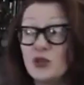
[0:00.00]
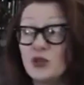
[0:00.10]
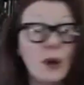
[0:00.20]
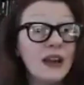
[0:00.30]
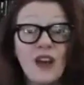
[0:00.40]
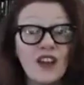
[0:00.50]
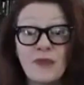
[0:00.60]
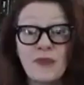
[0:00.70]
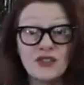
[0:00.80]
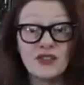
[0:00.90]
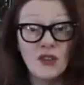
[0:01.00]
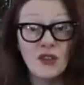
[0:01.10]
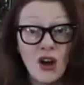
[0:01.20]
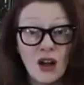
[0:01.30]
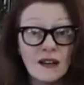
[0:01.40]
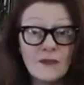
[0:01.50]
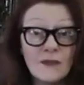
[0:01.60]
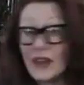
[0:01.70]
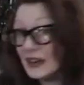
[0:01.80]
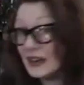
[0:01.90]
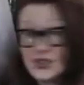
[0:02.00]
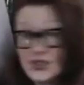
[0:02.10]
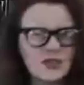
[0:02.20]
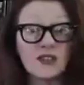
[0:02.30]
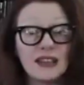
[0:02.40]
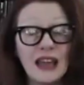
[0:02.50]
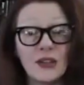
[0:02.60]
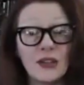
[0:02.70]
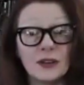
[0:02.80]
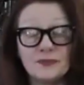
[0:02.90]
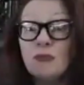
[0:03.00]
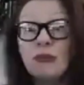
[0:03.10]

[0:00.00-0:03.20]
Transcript: 25 pages long and it's just all together.